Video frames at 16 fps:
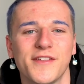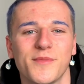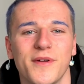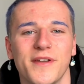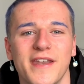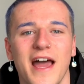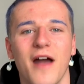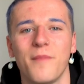
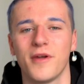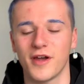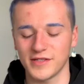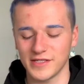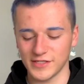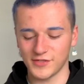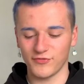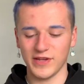one now because
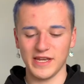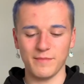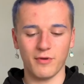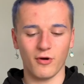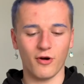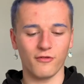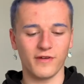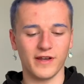it's really
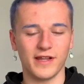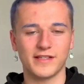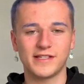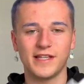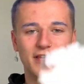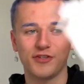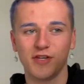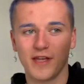boring. It's
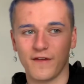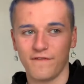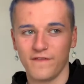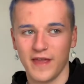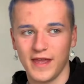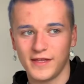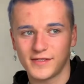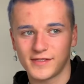literally a
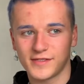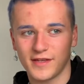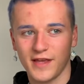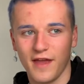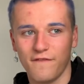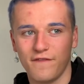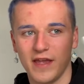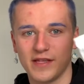
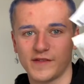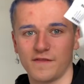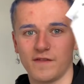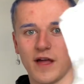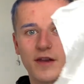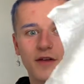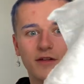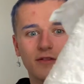face
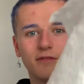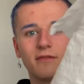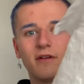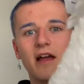flannel.